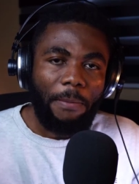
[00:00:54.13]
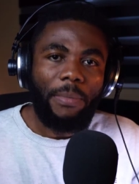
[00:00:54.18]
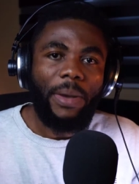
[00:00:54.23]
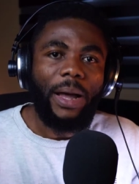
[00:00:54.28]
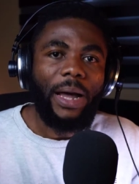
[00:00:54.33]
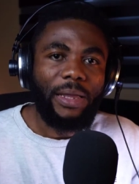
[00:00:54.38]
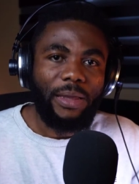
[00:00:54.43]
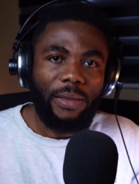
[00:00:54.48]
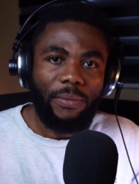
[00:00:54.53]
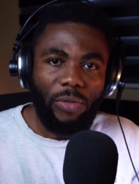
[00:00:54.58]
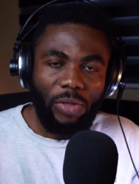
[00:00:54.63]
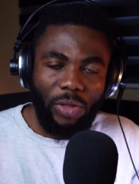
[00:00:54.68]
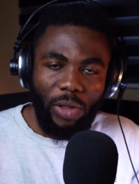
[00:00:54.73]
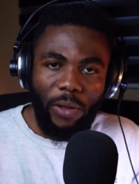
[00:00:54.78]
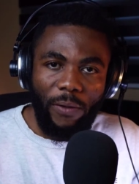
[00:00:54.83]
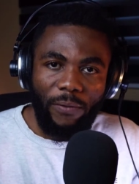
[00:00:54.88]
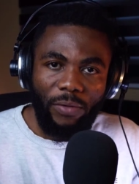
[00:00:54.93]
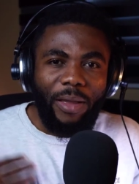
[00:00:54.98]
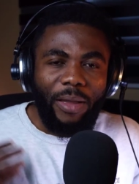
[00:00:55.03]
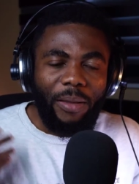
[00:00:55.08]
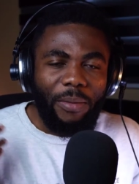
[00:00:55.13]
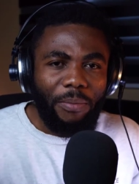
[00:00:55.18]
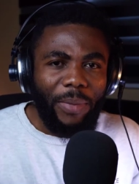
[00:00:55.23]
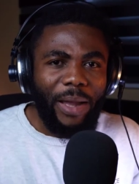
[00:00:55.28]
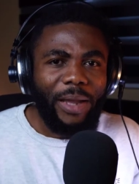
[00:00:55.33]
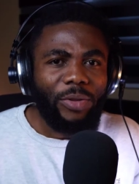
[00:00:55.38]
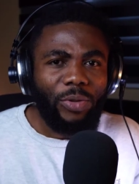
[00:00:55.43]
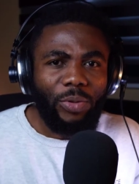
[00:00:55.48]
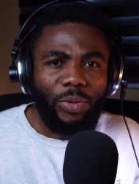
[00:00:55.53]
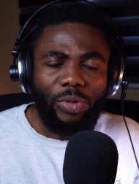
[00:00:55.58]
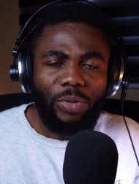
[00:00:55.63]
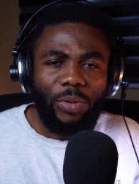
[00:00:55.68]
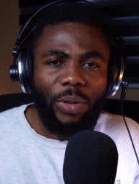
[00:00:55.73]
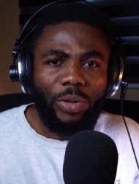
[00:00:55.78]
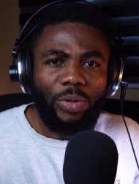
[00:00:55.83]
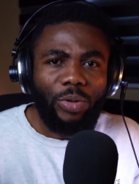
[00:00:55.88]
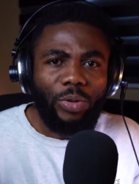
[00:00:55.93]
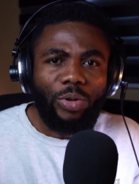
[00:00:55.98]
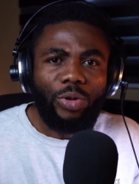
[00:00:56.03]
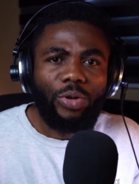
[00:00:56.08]
by themselves. Mind you as
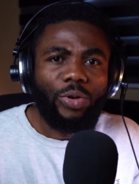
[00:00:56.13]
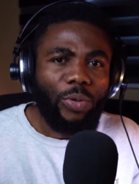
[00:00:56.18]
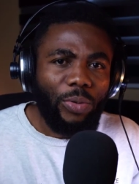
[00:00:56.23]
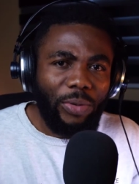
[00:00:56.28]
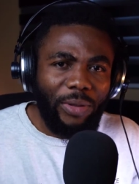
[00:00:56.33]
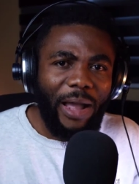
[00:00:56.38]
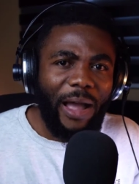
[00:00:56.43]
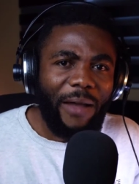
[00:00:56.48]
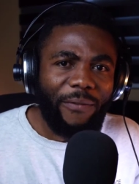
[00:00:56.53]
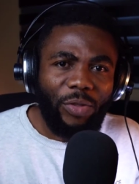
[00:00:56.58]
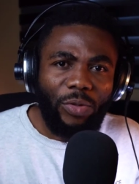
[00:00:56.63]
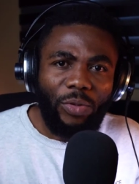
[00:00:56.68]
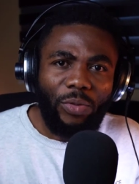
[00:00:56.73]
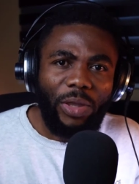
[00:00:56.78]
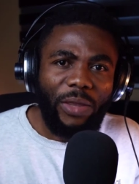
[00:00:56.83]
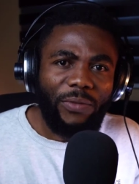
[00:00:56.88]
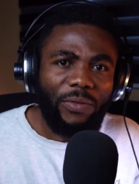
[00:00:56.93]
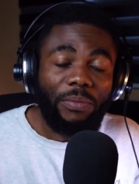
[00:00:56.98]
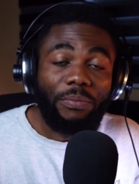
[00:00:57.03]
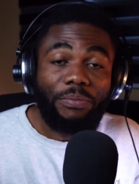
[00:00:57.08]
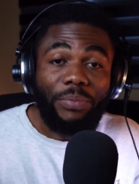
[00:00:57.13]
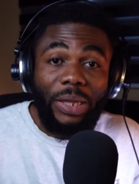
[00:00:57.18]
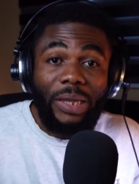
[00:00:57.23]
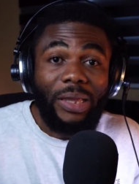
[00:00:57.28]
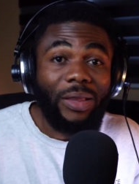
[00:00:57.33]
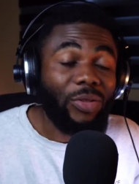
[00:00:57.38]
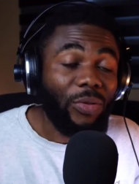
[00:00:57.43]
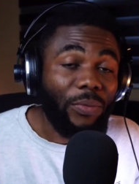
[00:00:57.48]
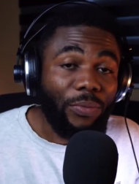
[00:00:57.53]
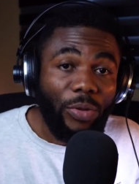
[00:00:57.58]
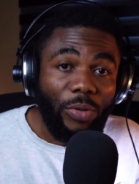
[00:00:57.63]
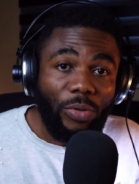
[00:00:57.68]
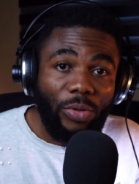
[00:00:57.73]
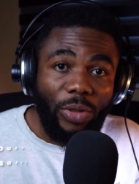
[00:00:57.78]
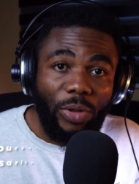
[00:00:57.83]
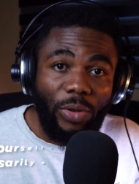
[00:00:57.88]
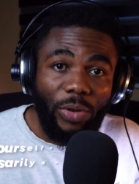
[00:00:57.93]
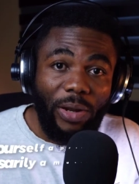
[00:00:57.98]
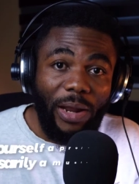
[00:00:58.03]
well, you don't have to even be into music.